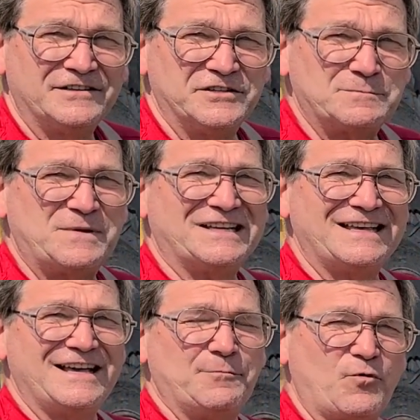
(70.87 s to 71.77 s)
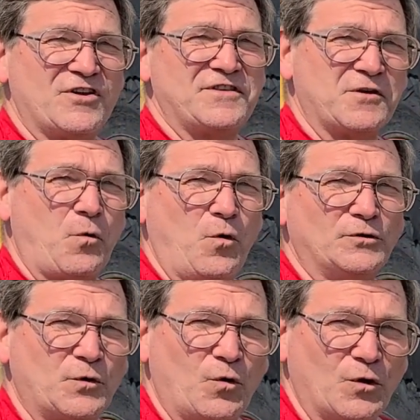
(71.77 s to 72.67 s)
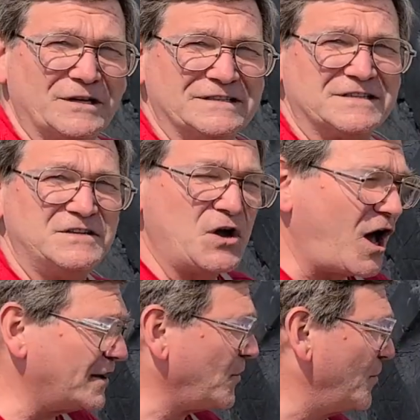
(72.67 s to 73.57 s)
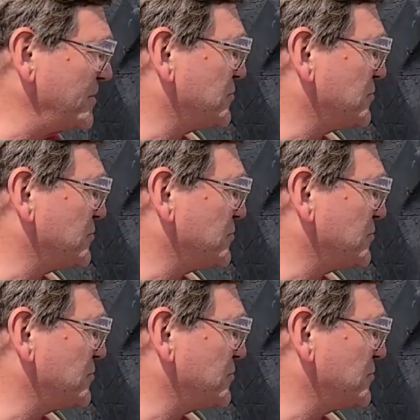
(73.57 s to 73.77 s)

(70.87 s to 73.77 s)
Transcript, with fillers: Just picking up where the old hole is not always